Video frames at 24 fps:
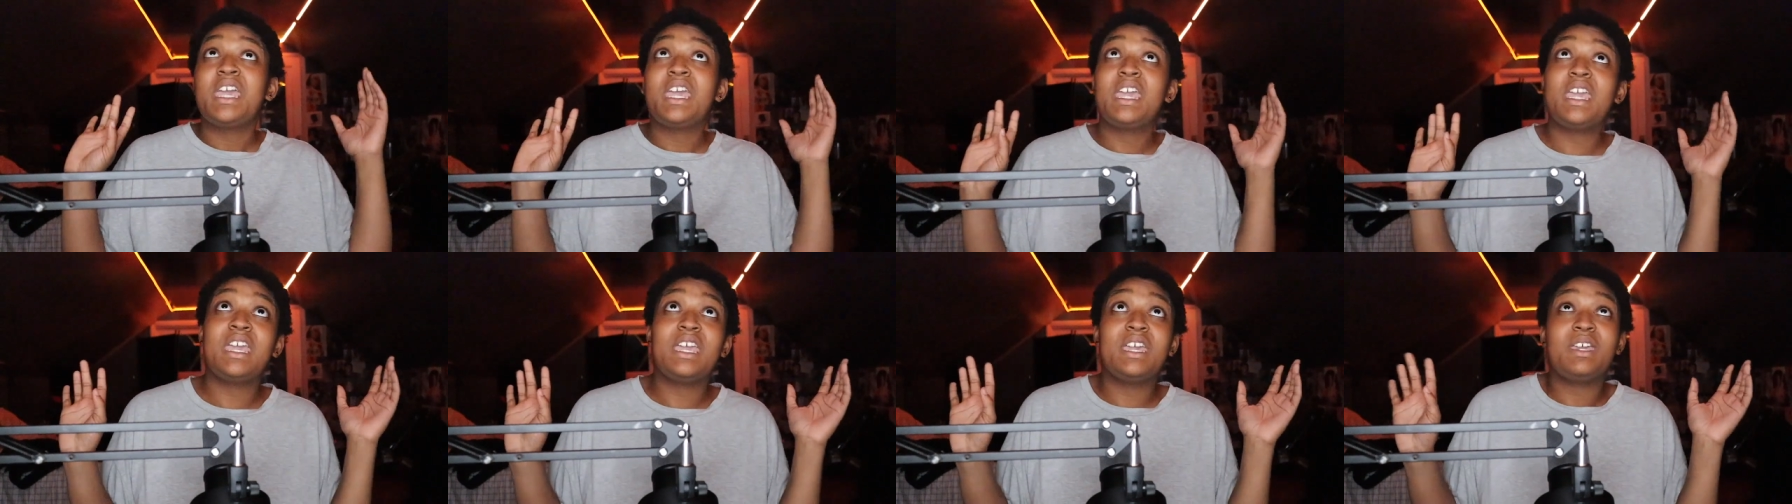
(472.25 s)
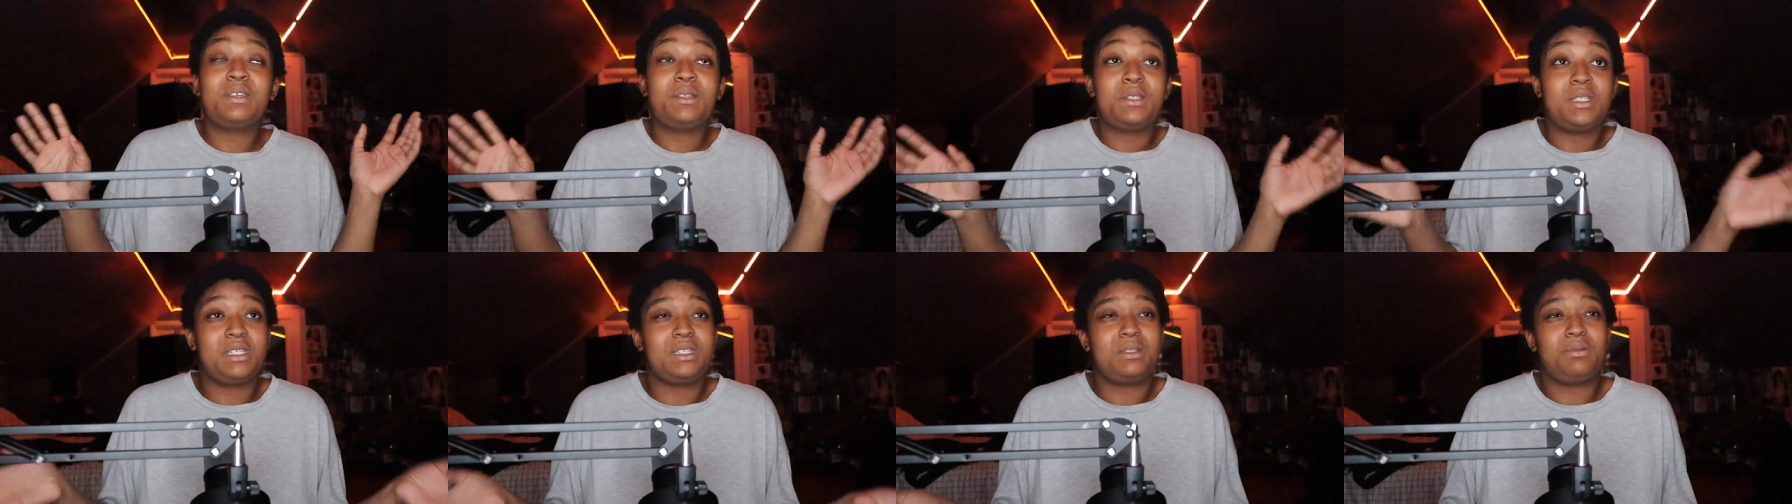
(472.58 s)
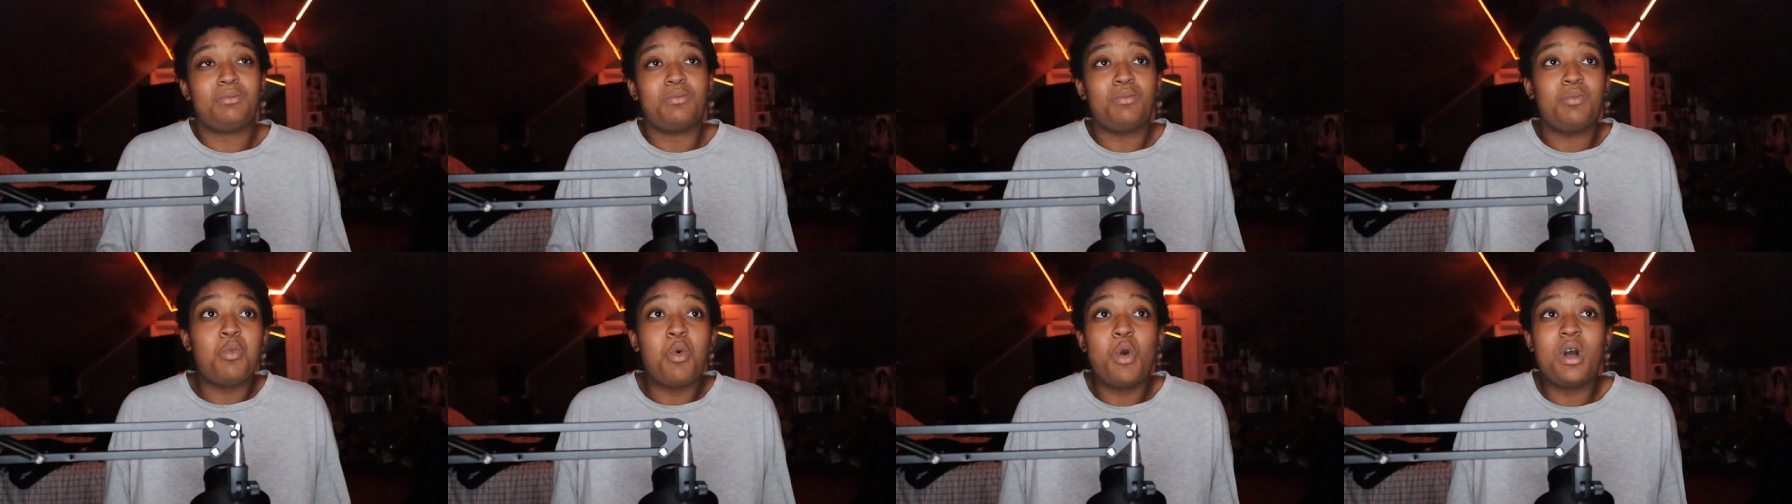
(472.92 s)

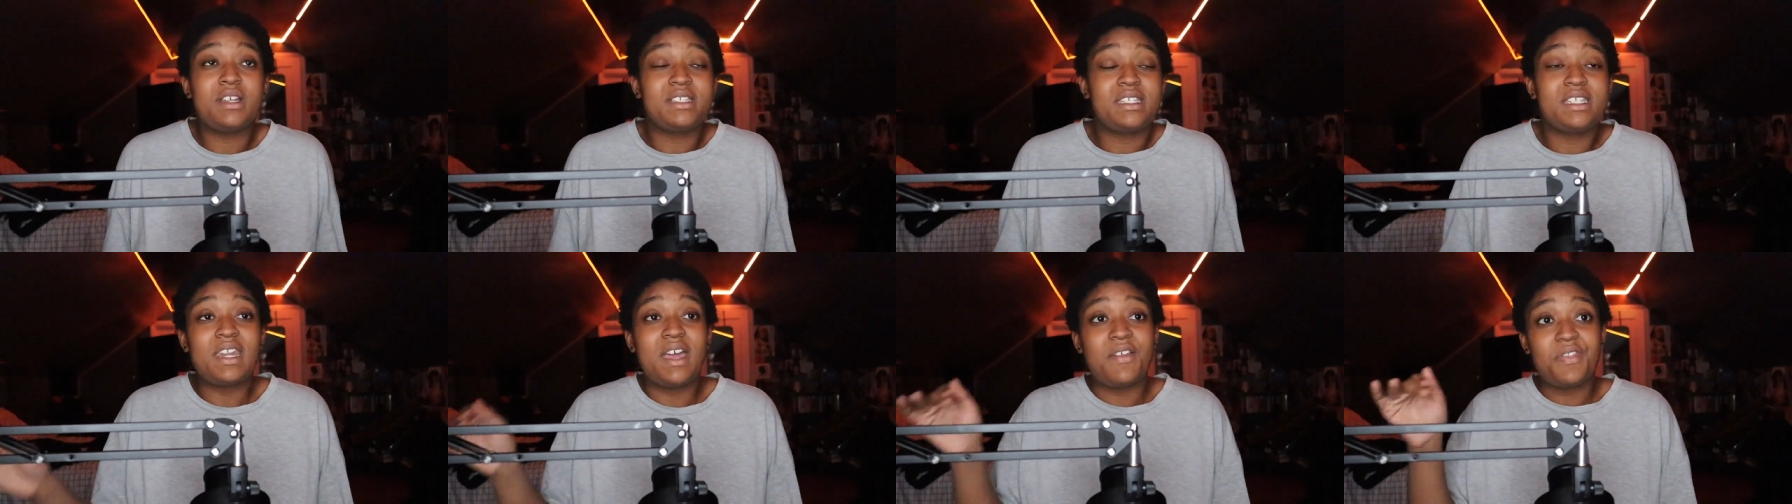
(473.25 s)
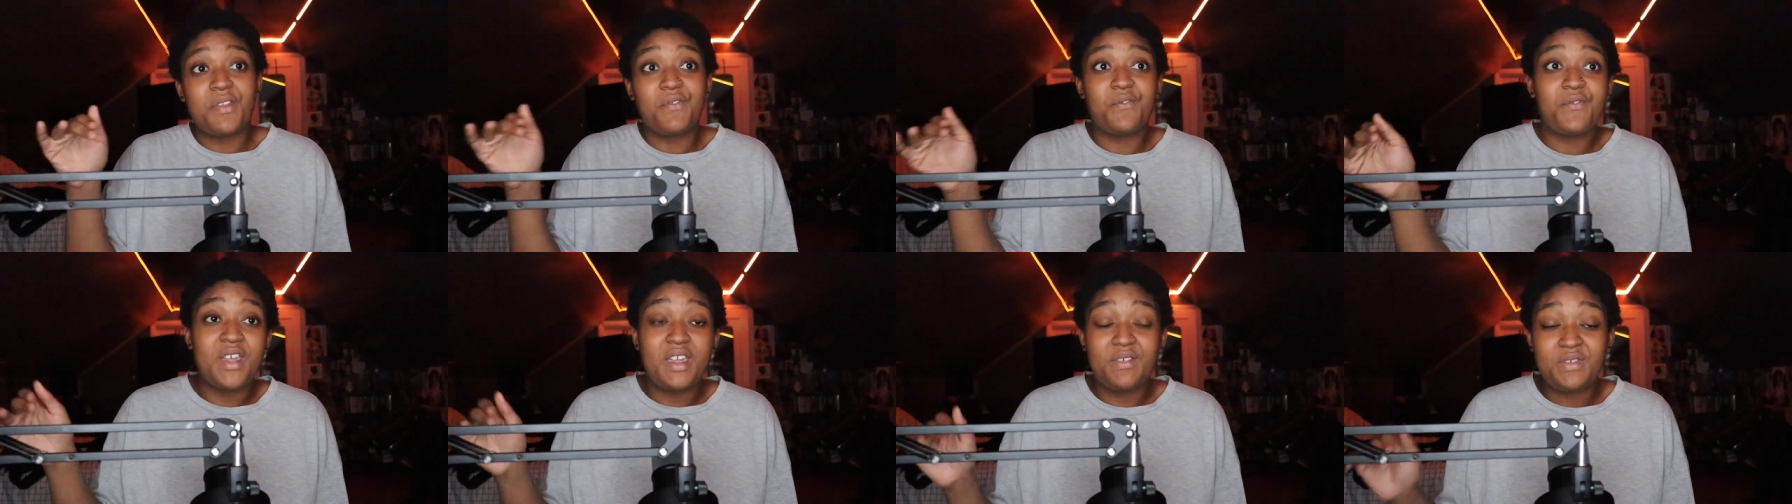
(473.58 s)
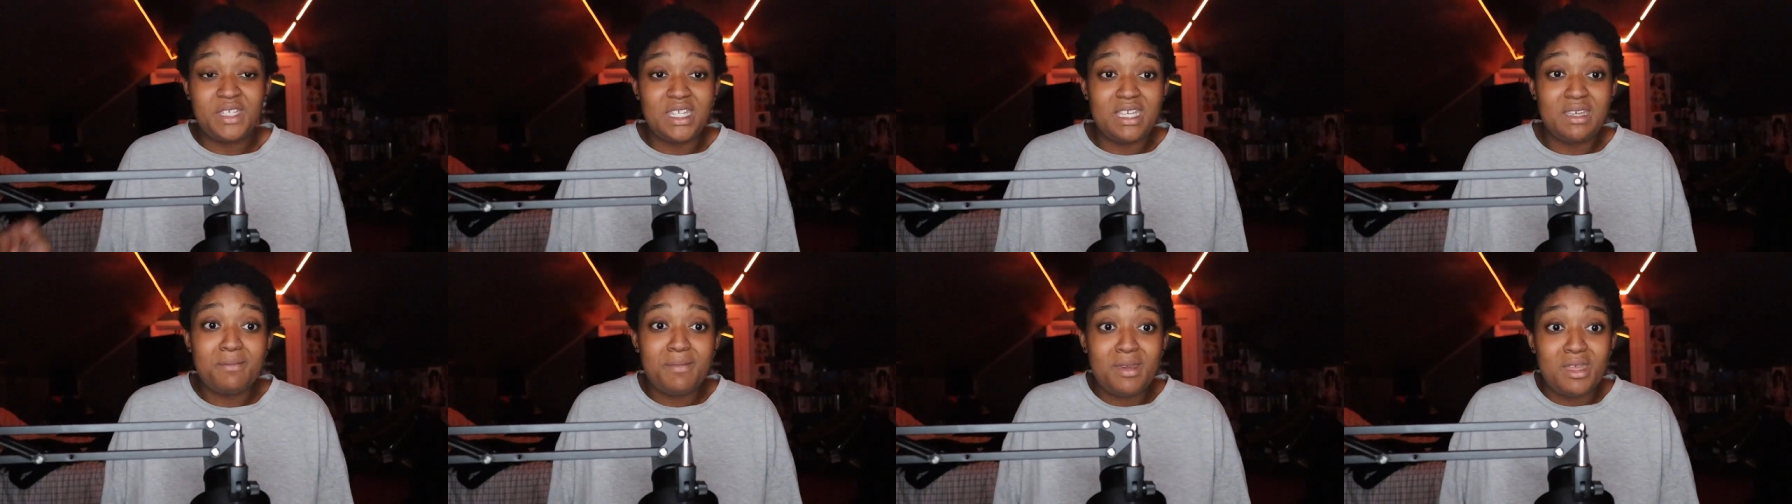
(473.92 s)
it wasn't at the
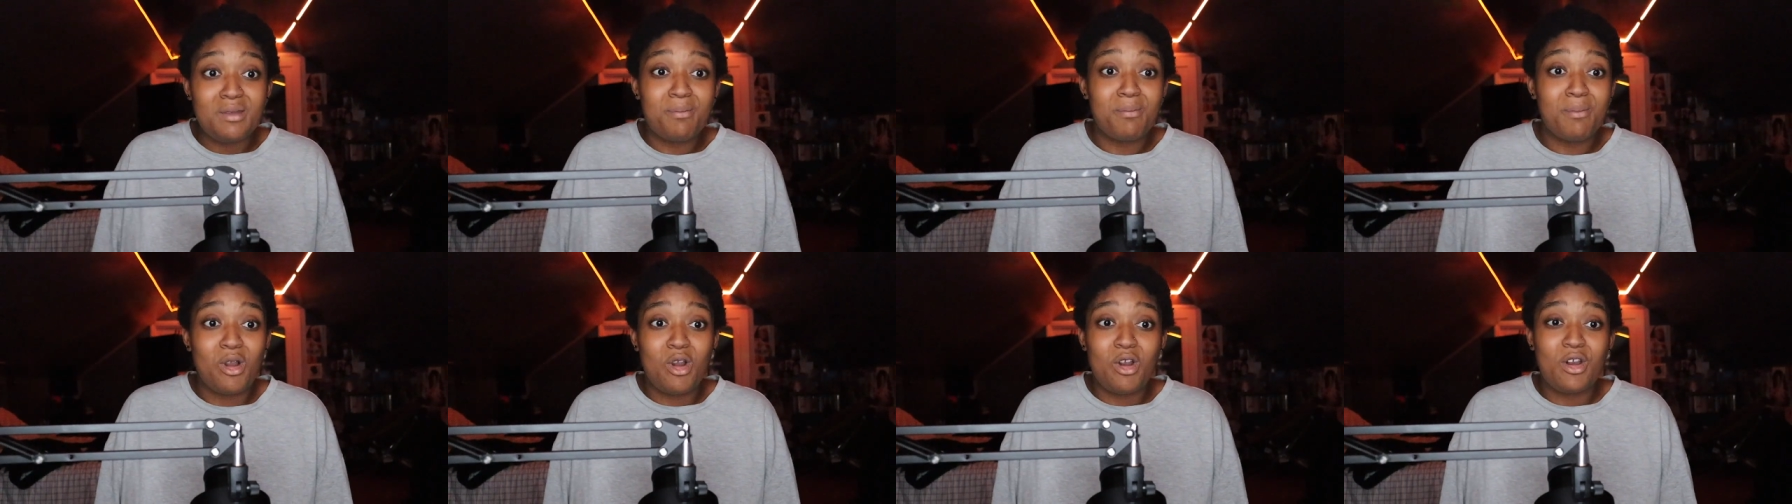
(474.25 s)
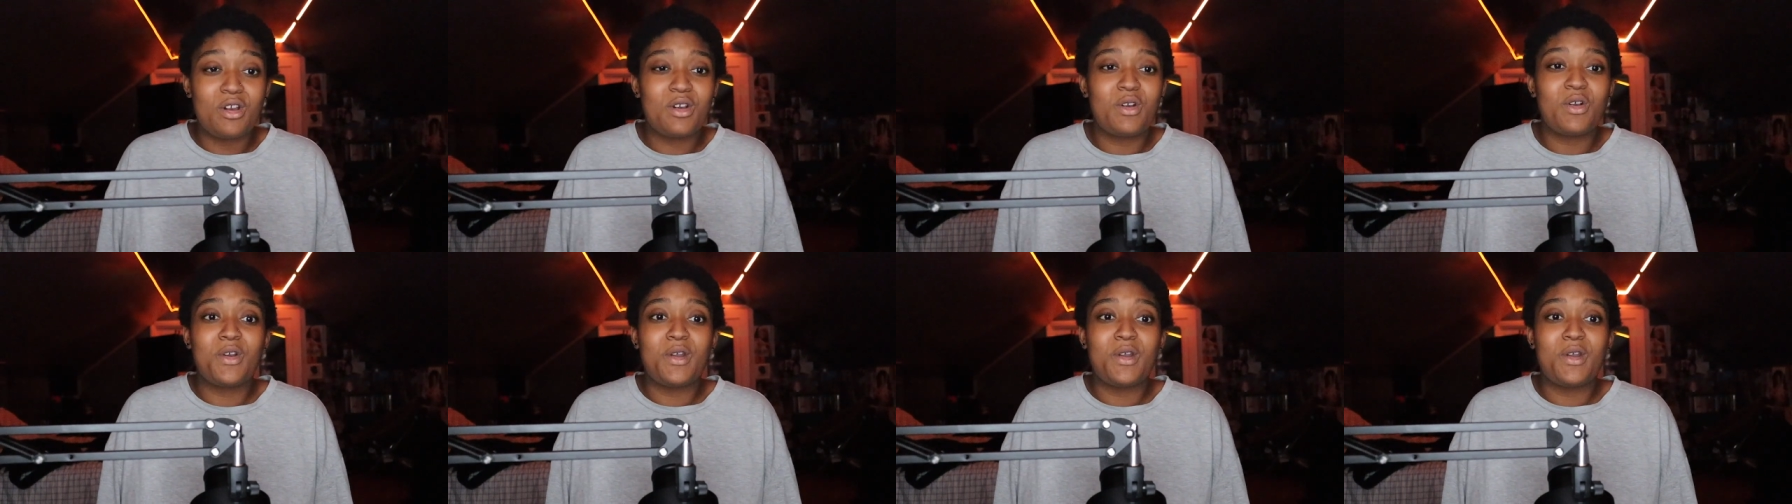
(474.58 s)
15 minute mark